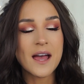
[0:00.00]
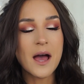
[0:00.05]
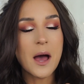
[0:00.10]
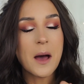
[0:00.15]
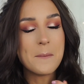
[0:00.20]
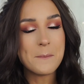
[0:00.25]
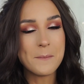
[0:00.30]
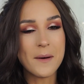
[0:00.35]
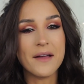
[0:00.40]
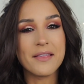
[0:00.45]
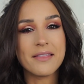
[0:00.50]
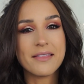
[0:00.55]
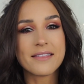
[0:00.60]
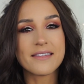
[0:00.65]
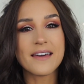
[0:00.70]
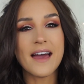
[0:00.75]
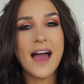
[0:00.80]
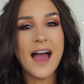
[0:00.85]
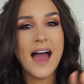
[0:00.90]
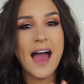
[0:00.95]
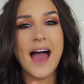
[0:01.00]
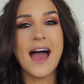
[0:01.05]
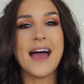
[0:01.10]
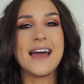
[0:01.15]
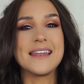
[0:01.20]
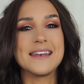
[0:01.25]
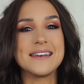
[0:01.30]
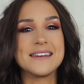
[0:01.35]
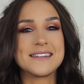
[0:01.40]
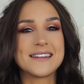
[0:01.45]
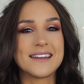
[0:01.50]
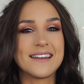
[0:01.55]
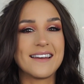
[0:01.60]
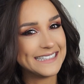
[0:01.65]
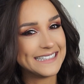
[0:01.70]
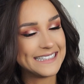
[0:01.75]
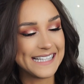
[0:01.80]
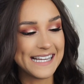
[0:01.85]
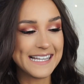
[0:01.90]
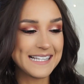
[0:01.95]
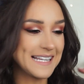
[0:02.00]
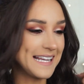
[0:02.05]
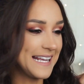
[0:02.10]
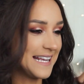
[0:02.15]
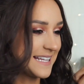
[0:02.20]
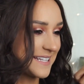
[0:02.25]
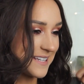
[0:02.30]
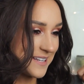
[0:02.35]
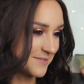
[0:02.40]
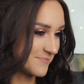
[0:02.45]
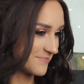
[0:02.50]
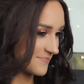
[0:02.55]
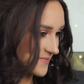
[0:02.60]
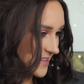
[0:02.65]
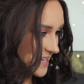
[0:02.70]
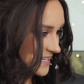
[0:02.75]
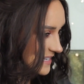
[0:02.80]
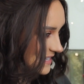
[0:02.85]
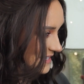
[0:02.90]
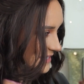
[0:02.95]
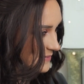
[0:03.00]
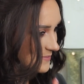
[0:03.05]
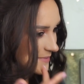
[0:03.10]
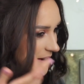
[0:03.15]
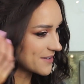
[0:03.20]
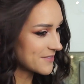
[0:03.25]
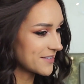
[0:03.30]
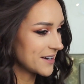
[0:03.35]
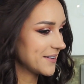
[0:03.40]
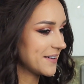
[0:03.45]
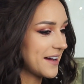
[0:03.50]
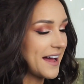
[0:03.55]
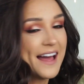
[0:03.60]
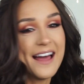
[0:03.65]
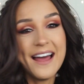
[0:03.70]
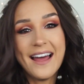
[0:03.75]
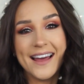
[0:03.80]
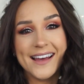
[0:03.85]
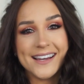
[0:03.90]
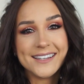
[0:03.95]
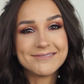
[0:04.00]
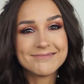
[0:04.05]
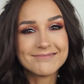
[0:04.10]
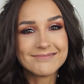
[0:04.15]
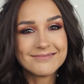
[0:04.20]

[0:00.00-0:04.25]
a month and this isn't this isn't my real hair.